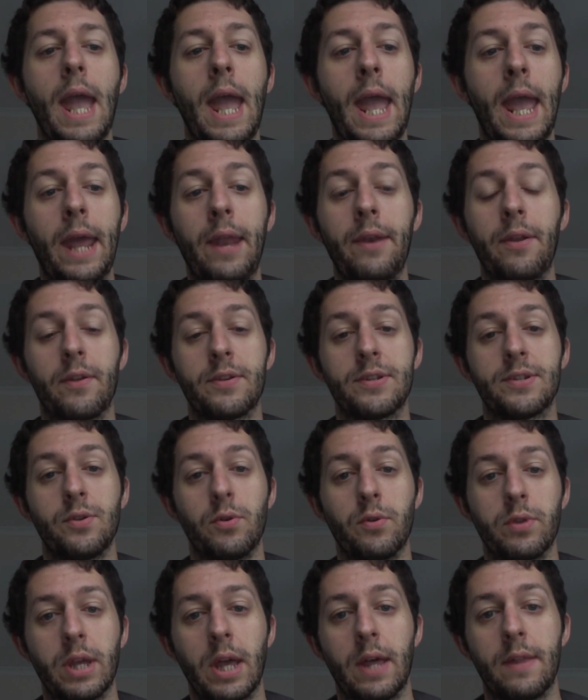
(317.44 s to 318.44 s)
And I
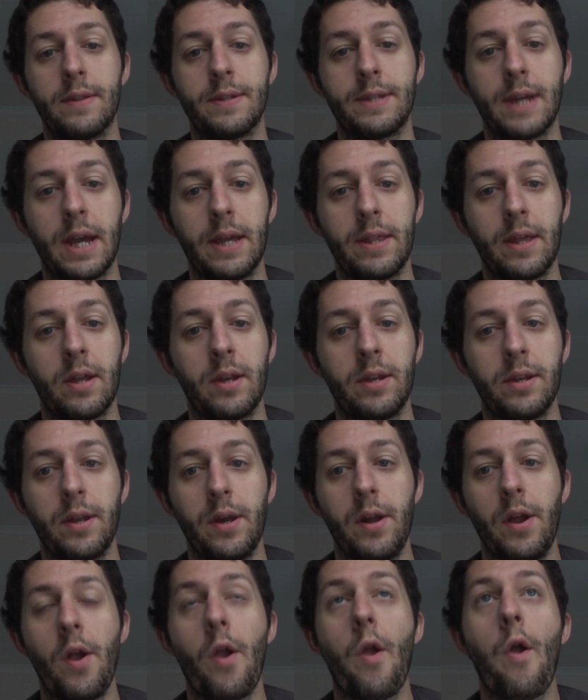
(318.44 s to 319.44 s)
saw the other day that,
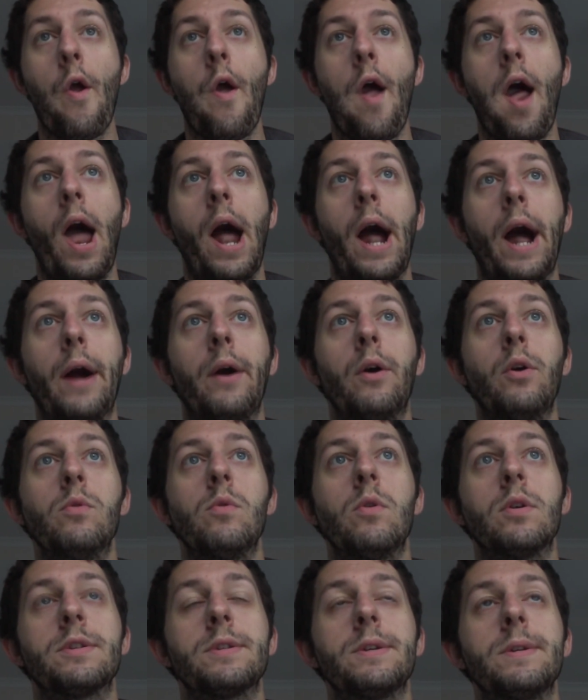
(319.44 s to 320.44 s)
uh, who
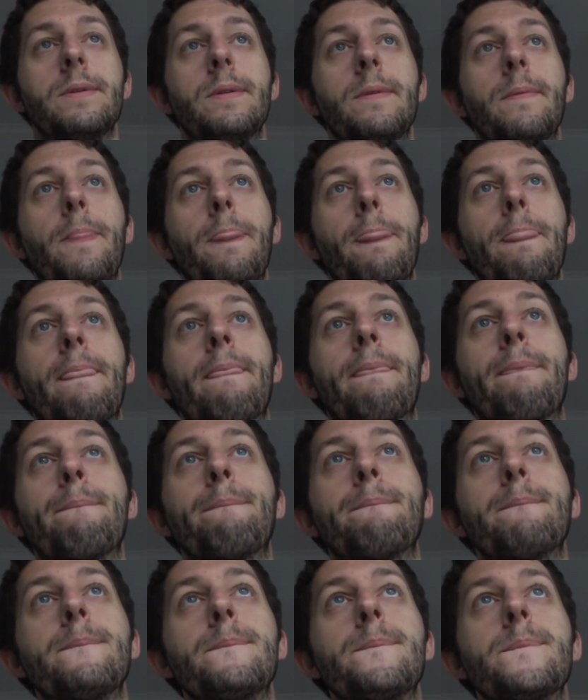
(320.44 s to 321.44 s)
was it?
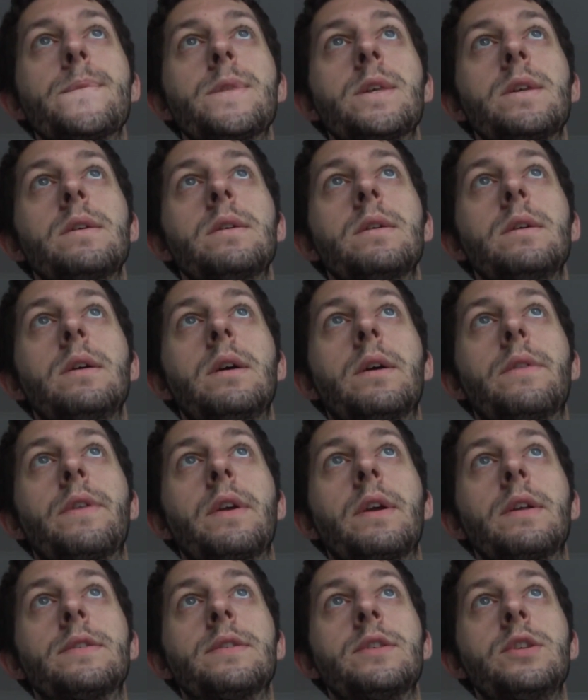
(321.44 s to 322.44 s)
I
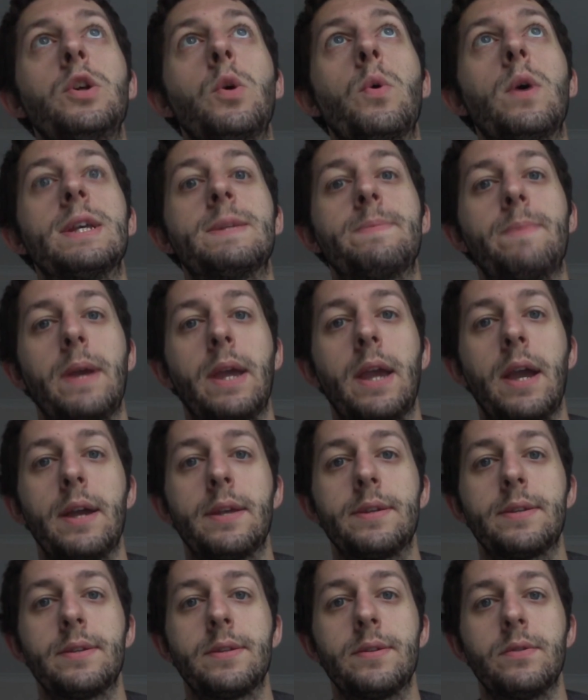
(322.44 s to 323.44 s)
think it's
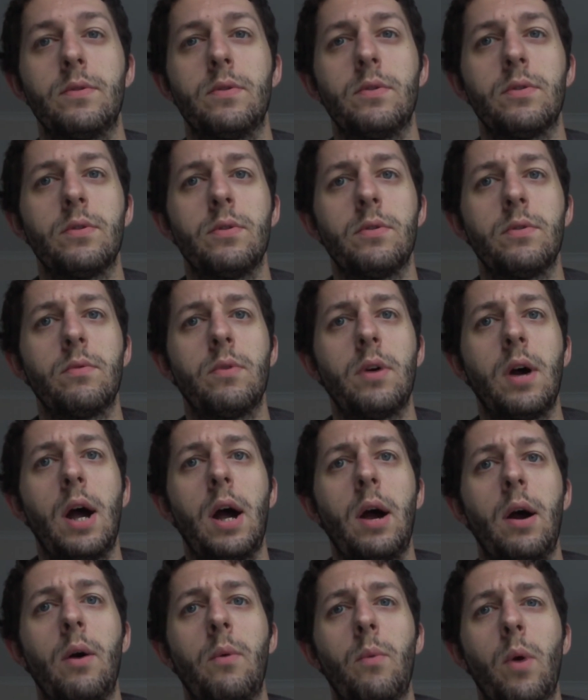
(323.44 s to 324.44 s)
USPS or
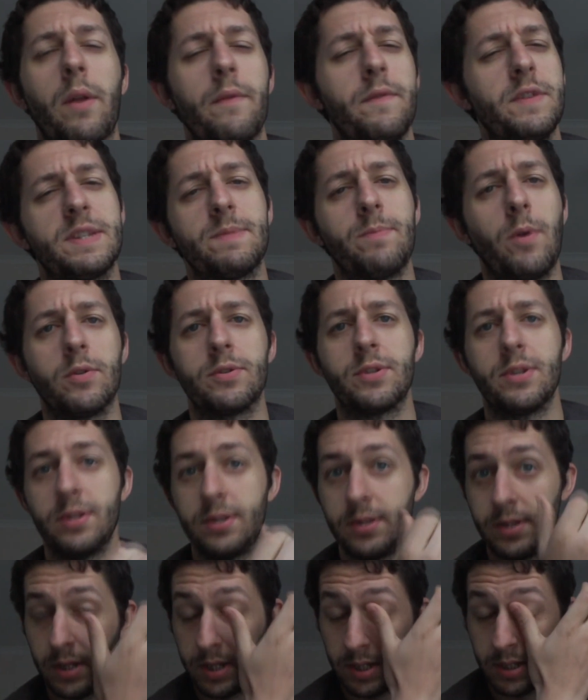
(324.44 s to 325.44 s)
uh, one of his
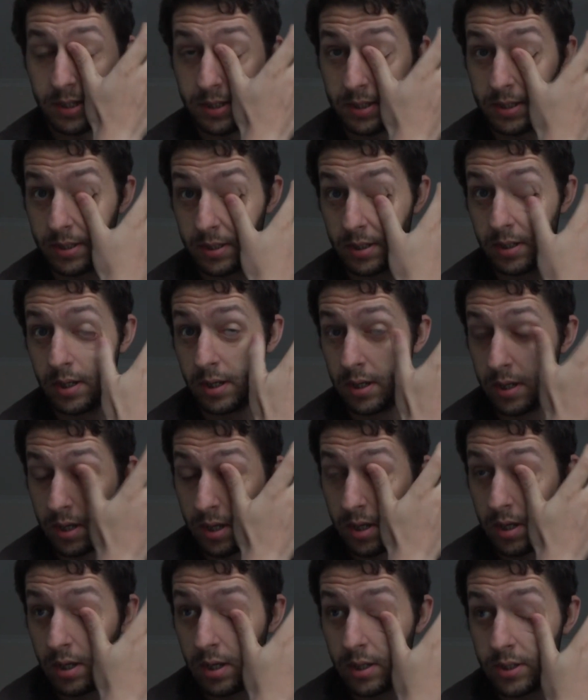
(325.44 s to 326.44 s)
sponsors is,
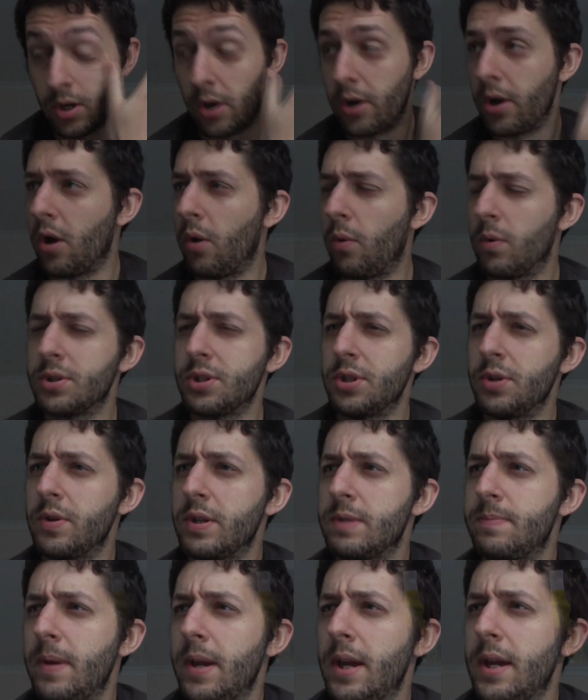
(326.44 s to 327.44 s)
sorry, no, it wasn't
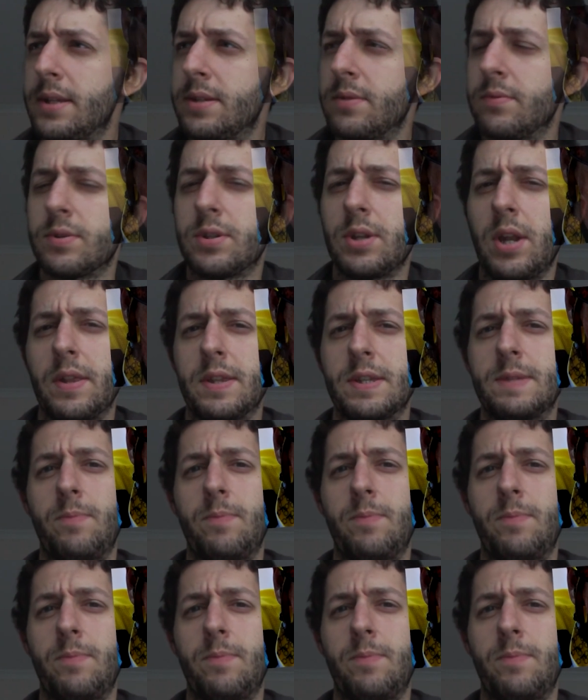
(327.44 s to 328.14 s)
USPS. It was another